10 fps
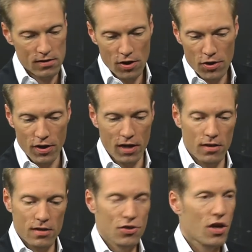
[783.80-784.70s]
is it the
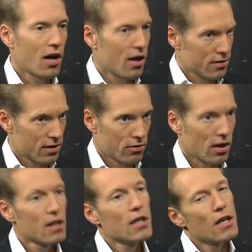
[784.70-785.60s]
thyroid, is it the heart,
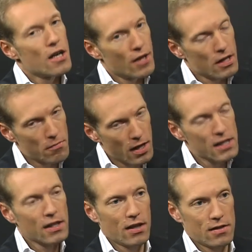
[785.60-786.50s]
etc., and then in
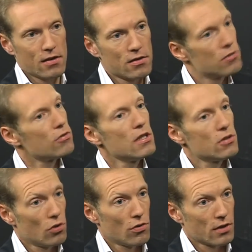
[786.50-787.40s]
many cases
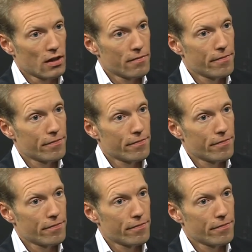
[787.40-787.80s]
treat causally.